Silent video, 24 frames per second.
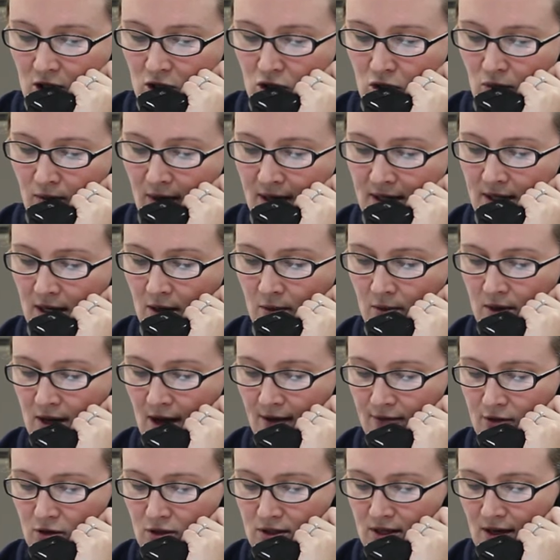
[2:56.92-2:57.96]
So right now we
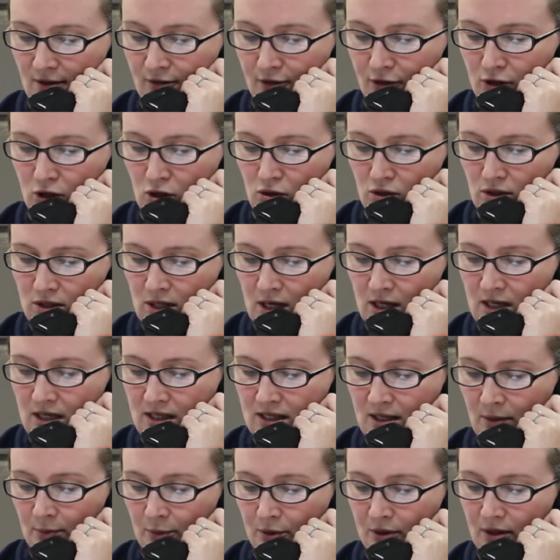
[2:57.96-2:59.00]
have you set for Tuesday,
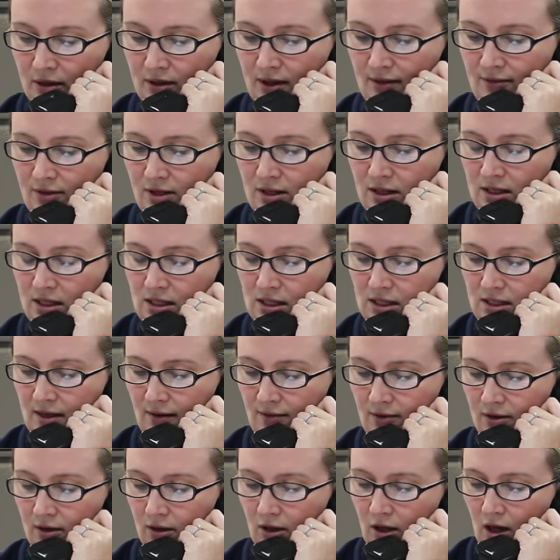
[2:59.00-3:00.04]
December 11th at
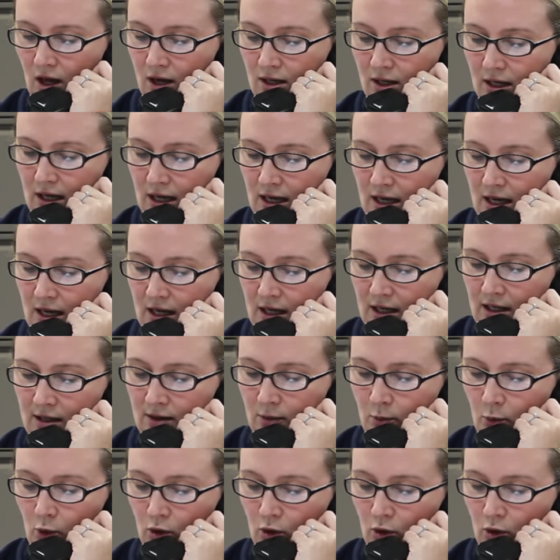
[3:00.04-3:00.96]
7 o'clock in the